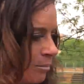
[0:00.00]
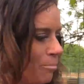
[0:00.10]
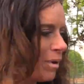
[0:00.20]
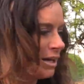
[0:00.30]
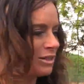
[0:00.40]

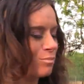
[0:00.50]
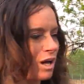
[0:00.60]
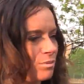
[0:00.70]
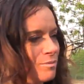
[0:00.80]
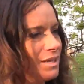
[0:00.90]
But the
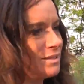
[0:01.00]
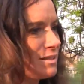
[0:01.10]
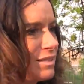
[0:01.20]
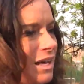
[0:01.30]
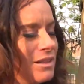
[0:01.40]
problem is
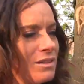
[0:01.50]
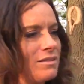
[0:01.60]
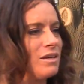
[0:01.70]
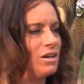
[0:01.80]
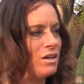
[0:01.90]

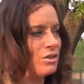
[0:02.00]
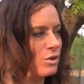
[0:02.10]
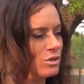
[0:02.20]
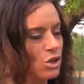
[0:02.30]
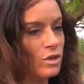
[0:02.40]
that
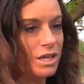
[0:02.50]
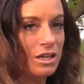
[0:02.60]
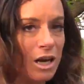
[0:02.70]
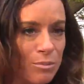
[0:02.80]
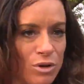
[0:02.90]
there was only a
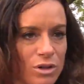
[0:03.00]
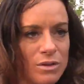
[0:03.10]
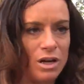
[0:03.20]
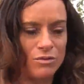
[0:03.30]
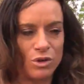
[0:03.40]
couple
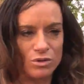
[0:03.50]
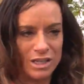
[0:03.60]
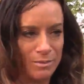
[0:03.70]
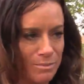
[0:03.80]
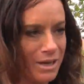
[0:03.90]
of those
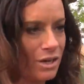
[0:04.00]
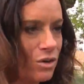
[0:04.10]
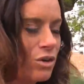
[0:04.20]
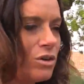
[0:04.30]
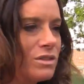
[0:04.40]
MMA
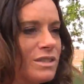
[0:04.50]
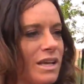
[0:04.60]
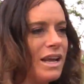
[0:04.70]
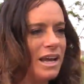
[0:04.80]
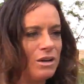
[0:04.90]
girls,
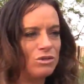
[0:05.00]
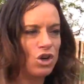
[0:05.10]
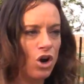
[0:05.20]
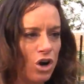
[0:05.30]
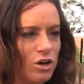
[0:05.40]
and it was
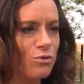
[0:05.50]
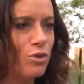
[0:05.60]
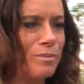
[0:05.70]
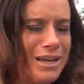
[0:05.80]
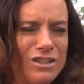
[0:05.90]
hard for
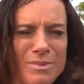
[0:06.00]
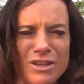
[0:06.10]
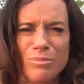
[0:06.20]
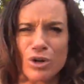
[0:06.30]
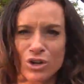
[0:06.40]
me to be
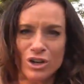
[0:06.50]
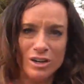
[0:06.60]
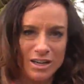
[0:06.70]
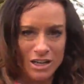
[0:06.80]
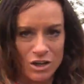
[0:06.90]
the booker,
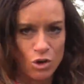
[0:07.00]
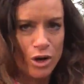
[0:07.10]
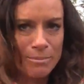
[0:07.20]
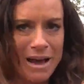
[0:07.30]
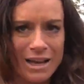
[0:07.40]

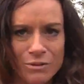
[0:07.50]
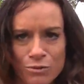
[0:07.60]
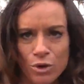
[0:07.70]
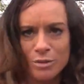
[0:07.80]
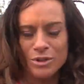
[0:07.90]
going back and
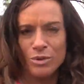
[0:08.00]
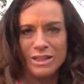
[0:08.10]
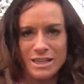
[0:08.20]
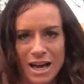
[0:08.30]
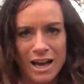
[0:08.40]
forth between
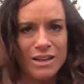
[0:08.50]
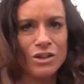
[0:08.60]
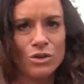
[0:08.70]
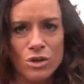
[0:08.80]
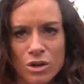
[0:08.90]
the guy and the
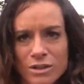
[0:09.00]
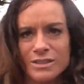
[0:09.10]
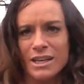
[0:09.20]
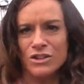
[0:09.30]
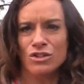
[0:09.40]
girl and
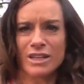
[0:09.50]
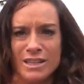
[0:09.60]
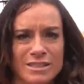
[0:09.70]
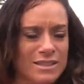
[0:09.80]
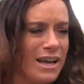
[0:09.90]
scheduling and
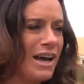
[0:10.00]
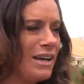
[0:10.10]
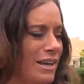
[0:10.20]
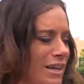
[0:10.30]
this and that.